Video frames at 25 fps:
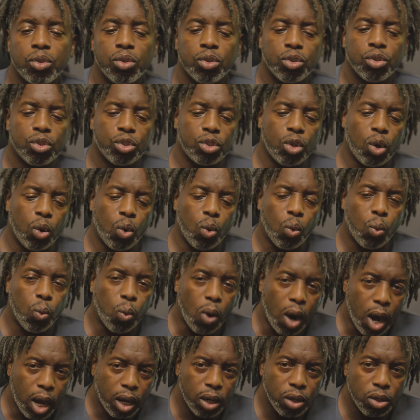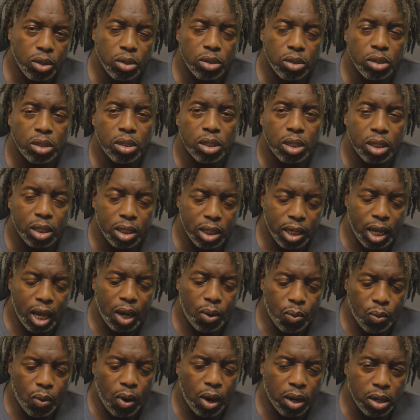So water,
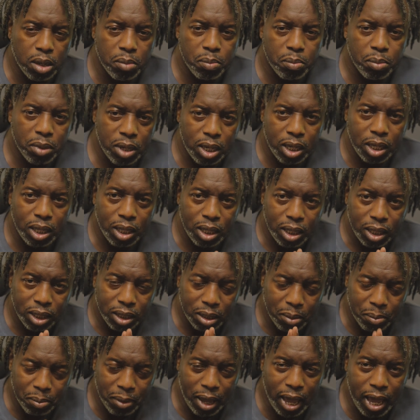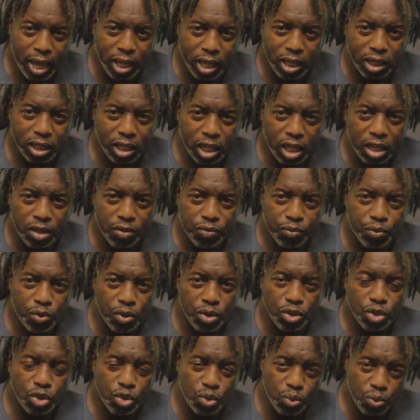let water be the main thing
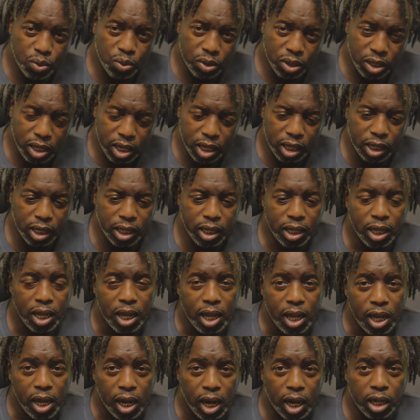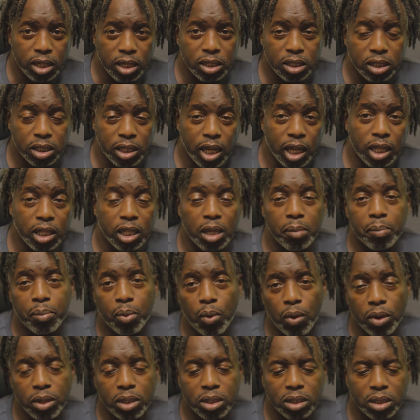for you in healing. Understand the
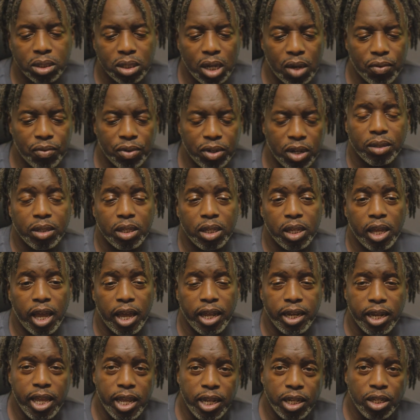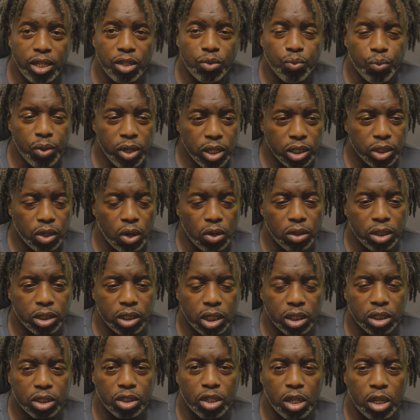importance of it, and then research
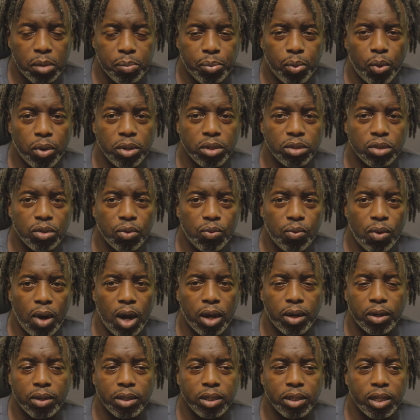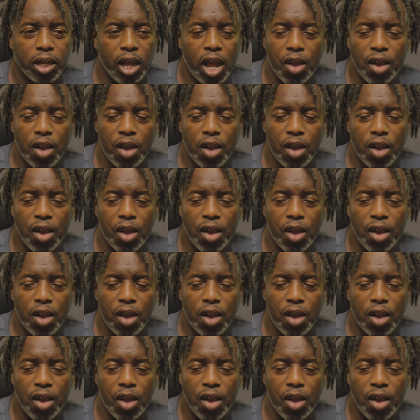just the importance of water.